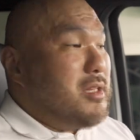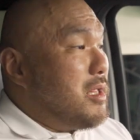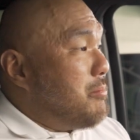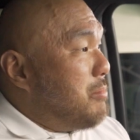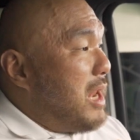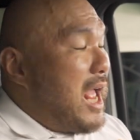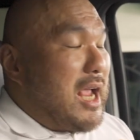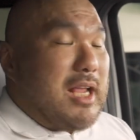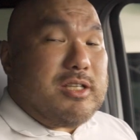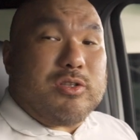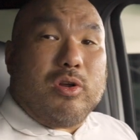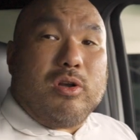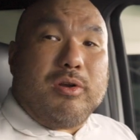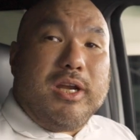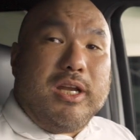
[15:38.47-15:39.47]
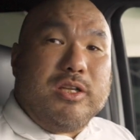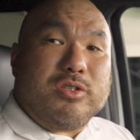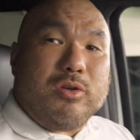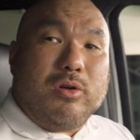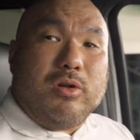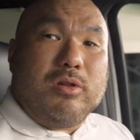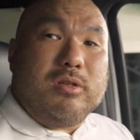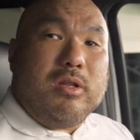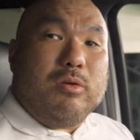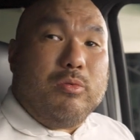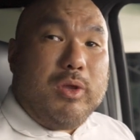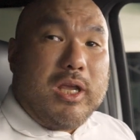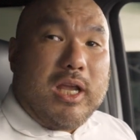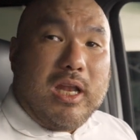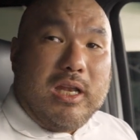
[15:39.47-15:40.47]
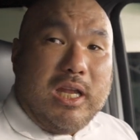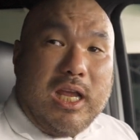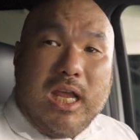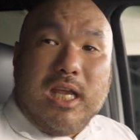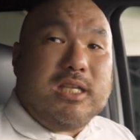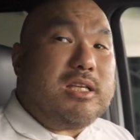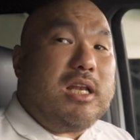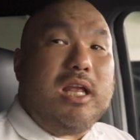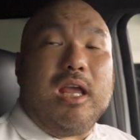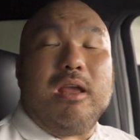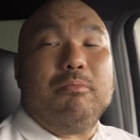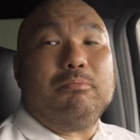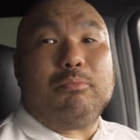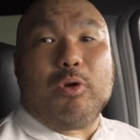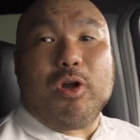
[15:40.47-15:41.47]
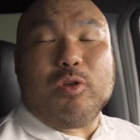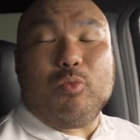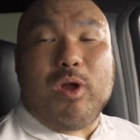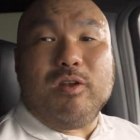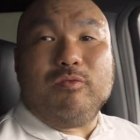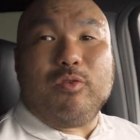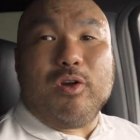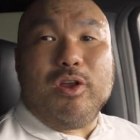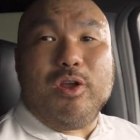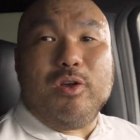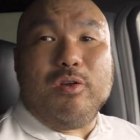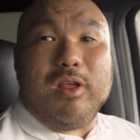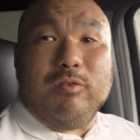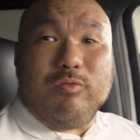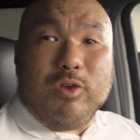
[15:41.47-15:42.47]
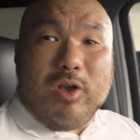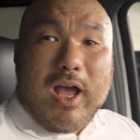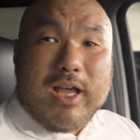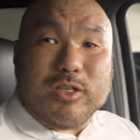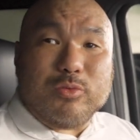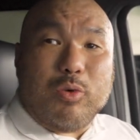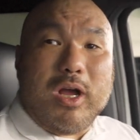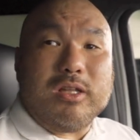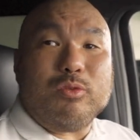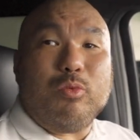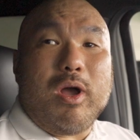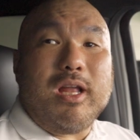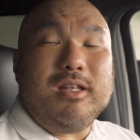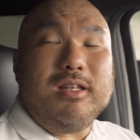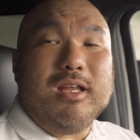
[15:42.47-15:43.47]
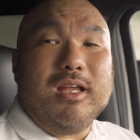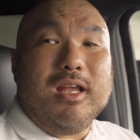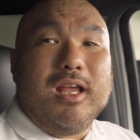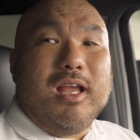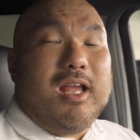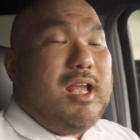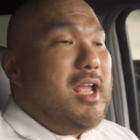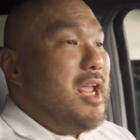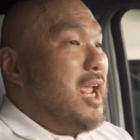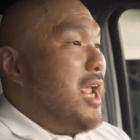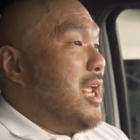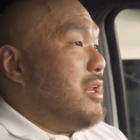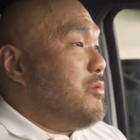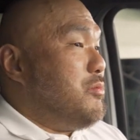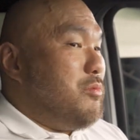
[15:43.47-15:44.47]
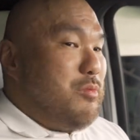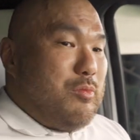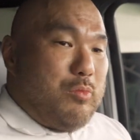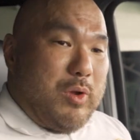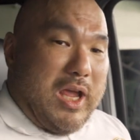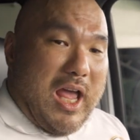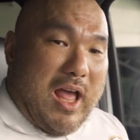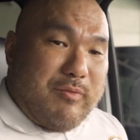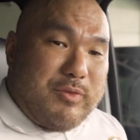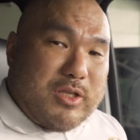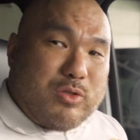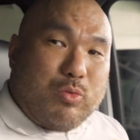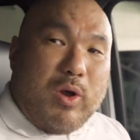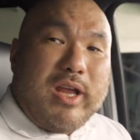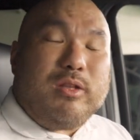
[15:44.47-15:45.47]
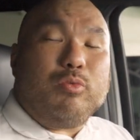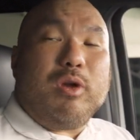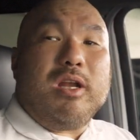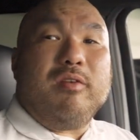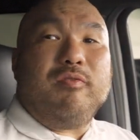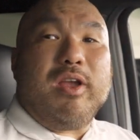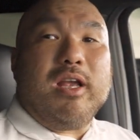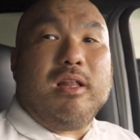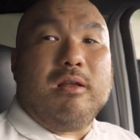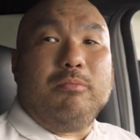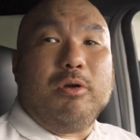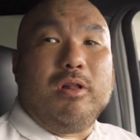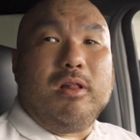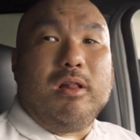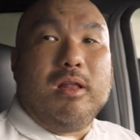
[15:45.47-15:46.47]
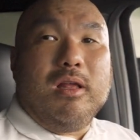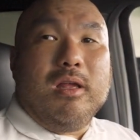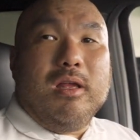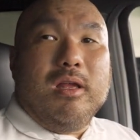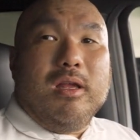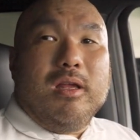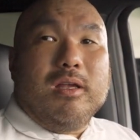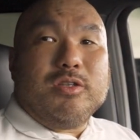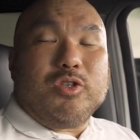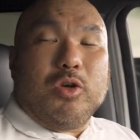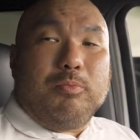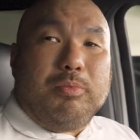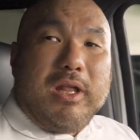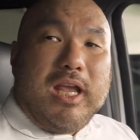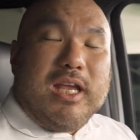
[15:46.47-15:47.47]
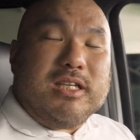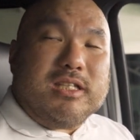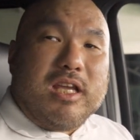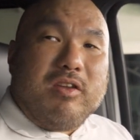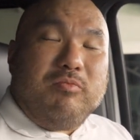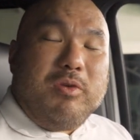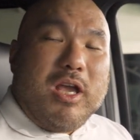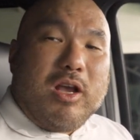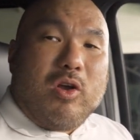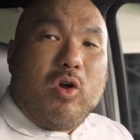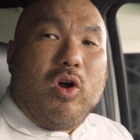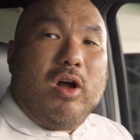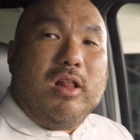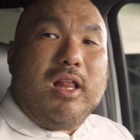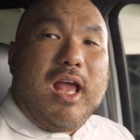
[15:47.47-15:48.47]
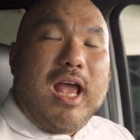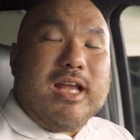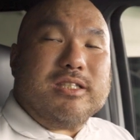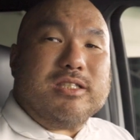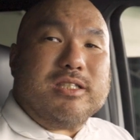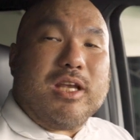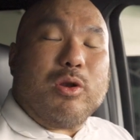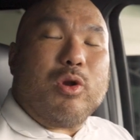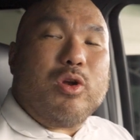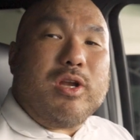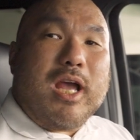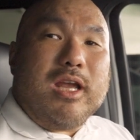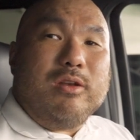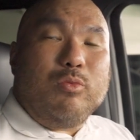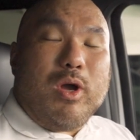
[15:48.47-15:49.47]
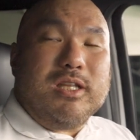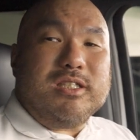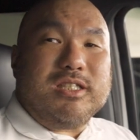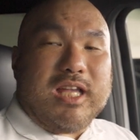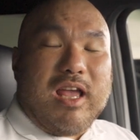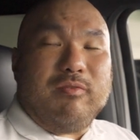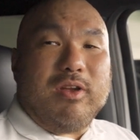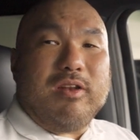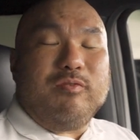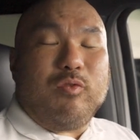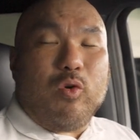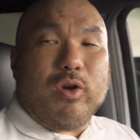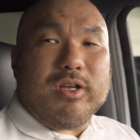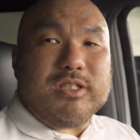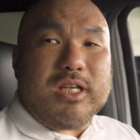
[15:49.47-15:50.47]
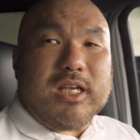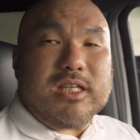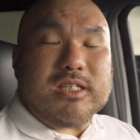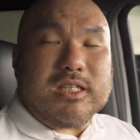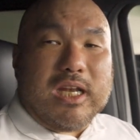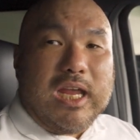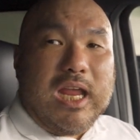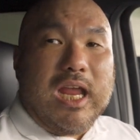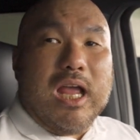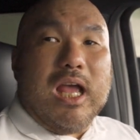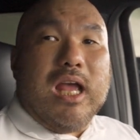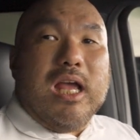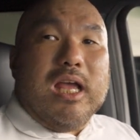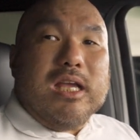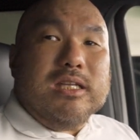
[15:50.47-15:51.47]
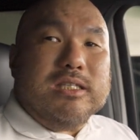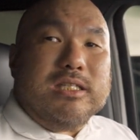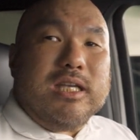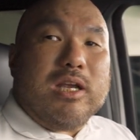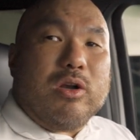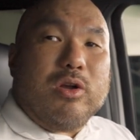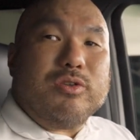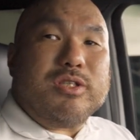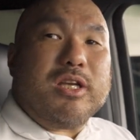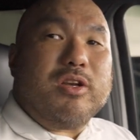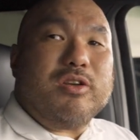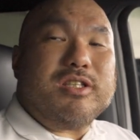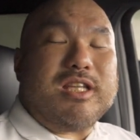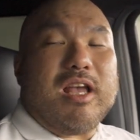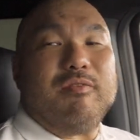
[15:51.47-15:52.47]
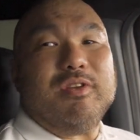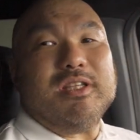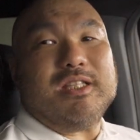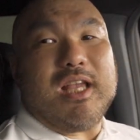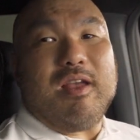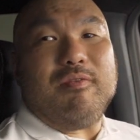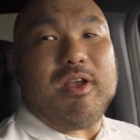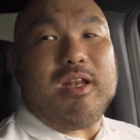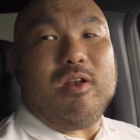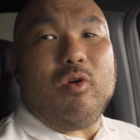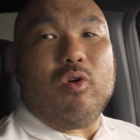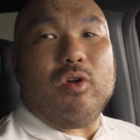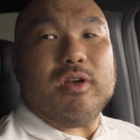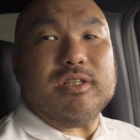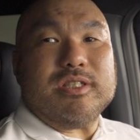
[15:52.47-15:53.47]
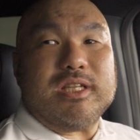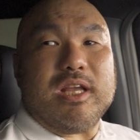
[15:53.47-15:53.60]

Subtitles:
The black is already sold. We can easily import one for you if you guys want one. And we have this white one available. So please give me a call at 0917-463-0077 or